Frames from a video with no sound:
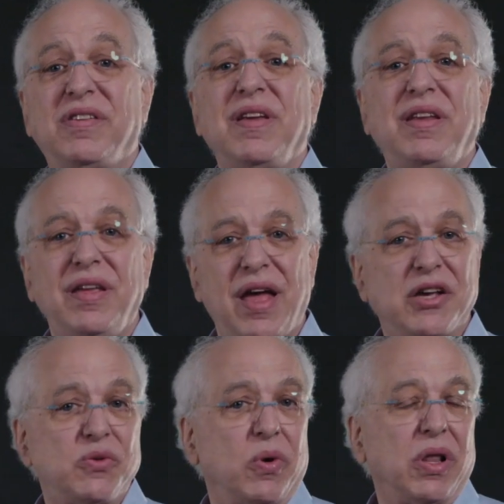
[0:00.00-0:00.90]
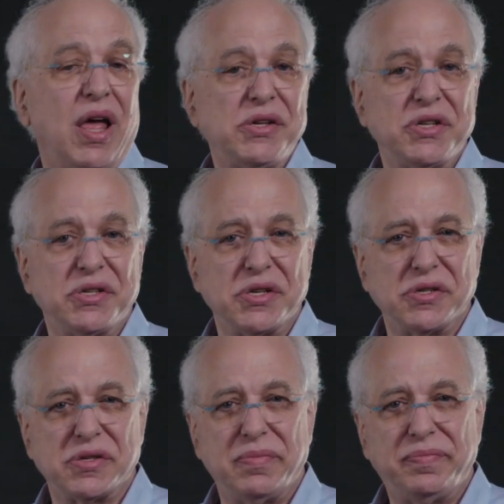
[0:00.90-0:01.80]
TDX1
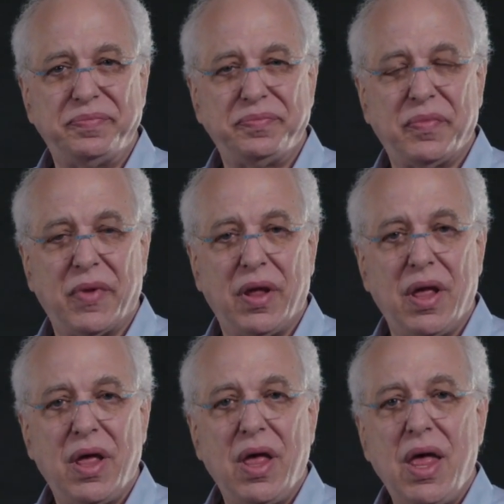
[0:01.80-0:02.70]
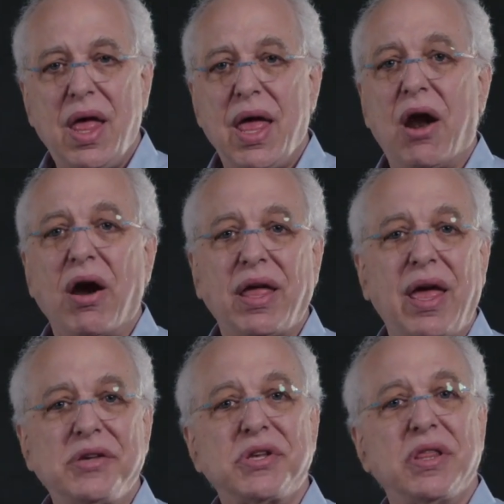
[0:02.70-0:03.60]
licenses. In our
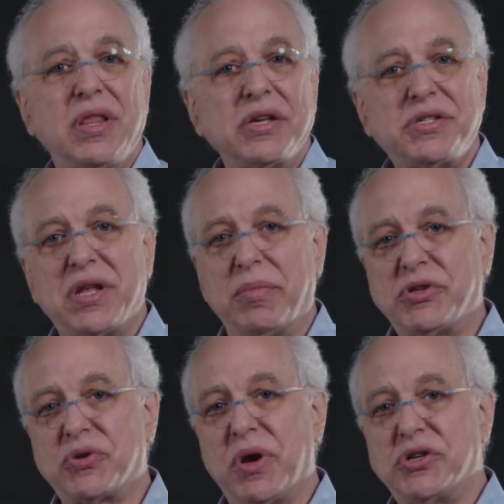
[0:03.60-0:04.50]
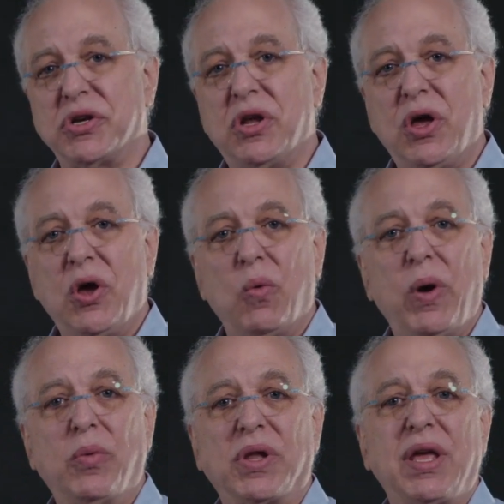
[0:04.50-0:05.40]
case, in this demonstration,
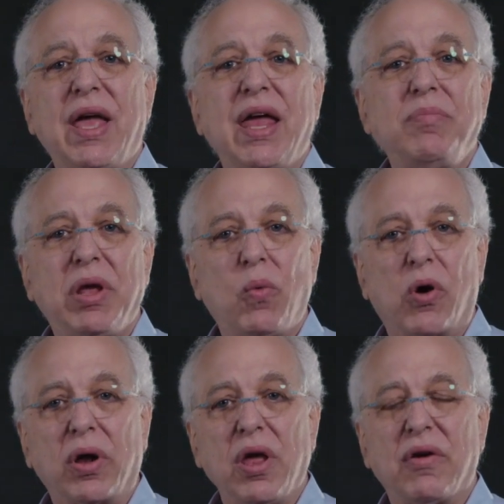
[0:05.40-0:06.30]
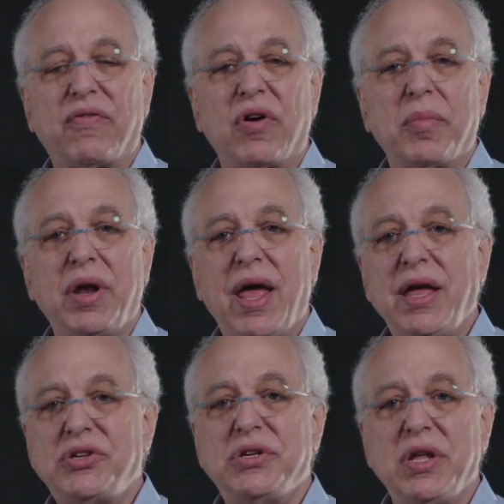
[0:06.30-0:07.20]
we will again be working from an
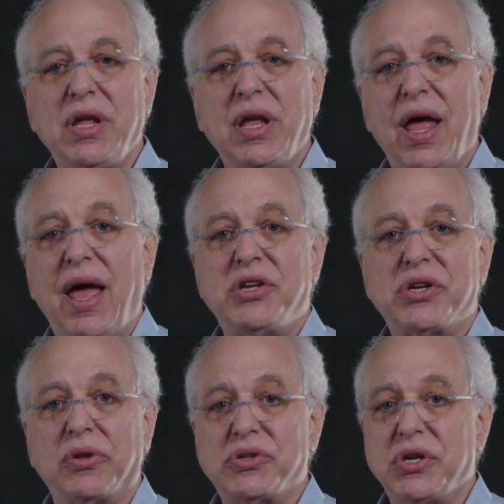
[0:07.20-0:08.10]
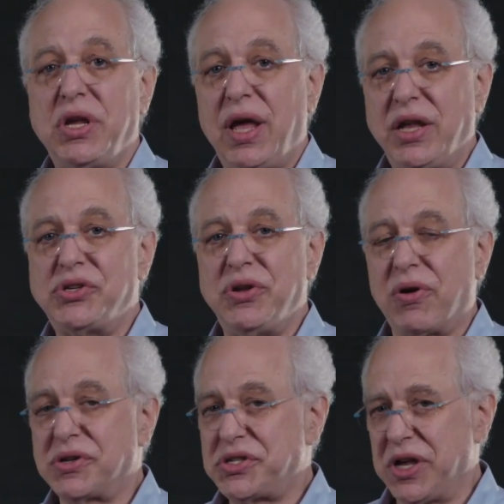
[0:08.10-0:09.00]
HD HLG
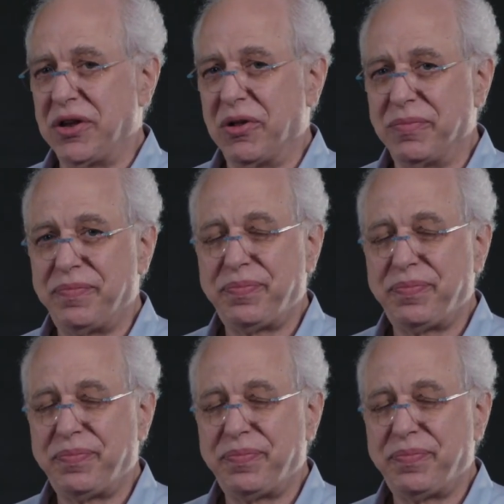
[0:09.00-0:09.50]
HDR signal.